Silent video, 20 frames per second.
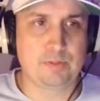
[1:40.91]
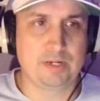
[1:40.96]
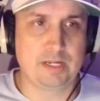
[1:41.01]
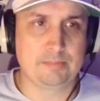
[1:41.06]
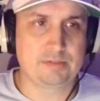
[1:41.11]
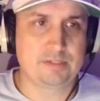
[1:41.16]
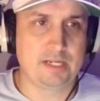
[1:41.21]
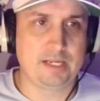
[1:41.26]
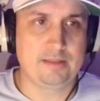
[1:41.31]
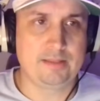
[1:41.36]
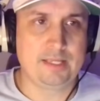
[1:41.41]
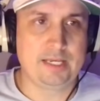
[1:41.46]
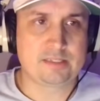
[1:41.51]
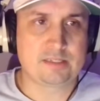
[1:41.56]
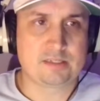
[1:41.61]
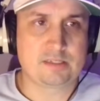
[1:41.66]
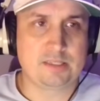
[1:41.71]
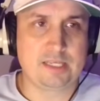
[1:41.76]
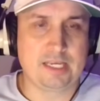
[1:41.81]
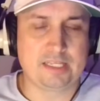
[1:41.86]
but I'm saying
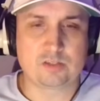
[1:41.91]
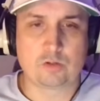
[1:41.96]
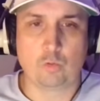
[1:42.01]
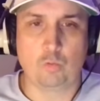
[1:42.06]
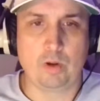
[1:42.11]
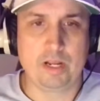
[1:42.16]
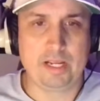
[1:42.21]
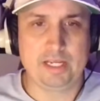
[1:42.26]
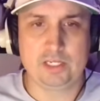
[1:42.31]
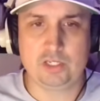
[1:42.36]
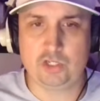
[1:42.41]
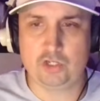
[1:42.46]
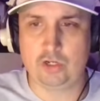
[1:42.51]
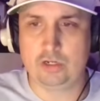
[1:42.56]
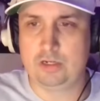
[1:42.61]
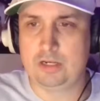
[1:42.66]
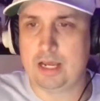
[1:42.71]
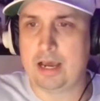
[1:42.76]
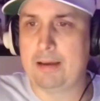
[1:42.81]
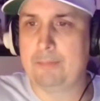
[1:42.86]
that's the way it
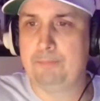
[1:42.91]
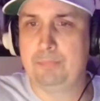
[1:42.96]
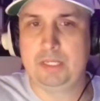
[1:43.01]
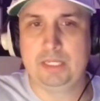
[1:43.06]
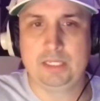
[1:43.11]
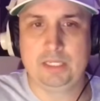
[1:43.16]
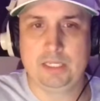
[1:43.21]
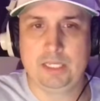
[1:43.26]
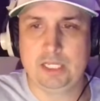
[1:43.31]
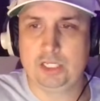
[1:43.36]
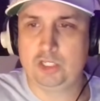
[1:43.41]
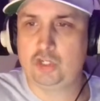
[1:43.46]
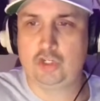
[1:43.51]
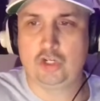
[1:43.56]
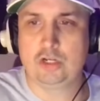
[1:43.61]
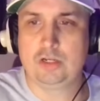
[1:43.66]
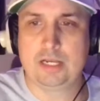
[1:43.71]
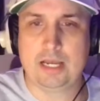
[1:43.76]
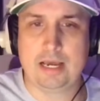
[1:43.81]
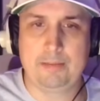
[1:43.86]
should not be. It
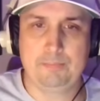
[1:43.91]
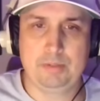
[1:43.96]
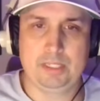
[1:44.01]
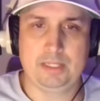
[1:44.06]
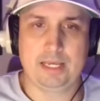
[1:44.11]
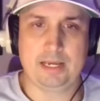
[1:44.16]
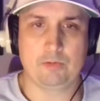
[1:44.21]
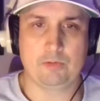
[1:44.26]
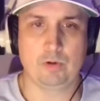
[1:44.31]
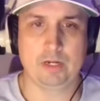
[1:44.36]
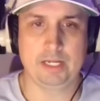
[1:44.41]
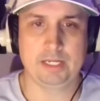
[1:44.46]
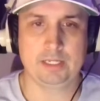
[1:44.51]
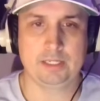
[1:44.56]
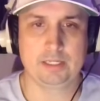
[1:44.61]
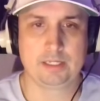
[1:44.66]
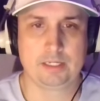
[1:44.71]
should not be that way.